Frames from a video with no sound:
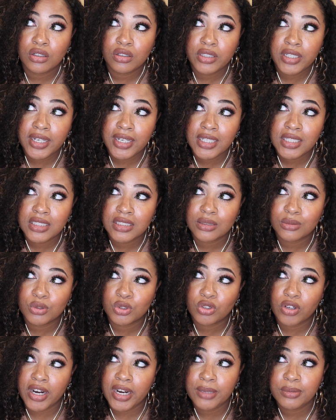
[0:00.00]
yeah,
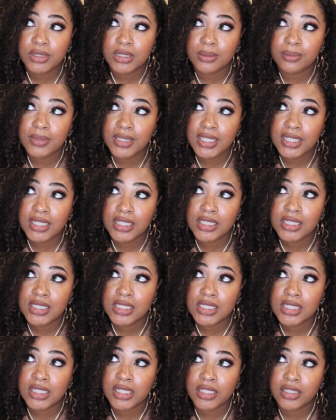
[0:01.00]
subscribe to me
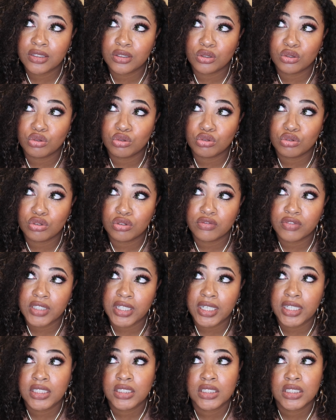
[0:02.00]
and click the little
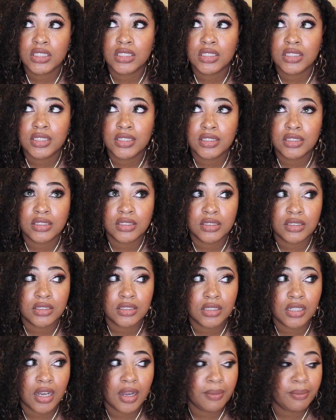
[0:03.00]

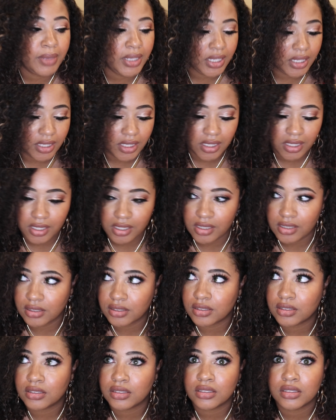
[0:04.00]
notification, comment,
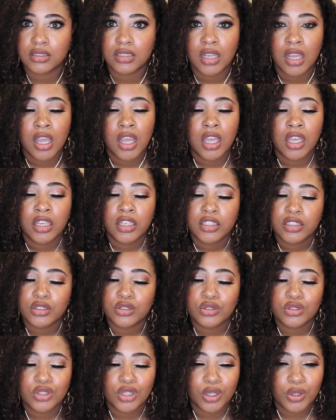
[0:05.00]
and
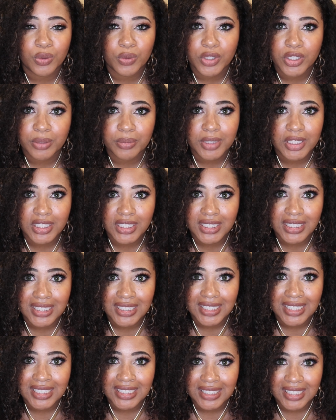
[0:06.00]
you don't wanna be
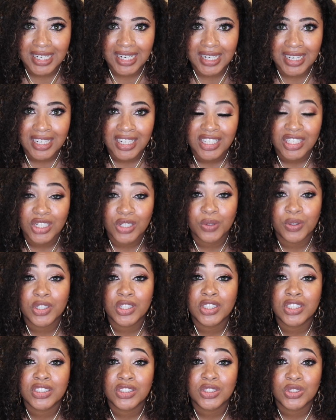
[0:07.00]
looking like that. You
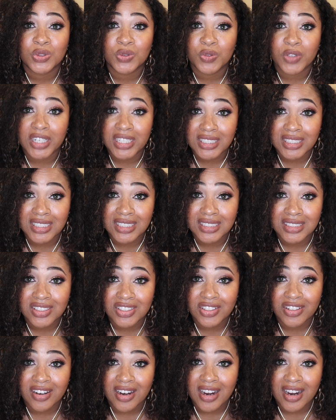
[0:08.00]
wanna look directly into their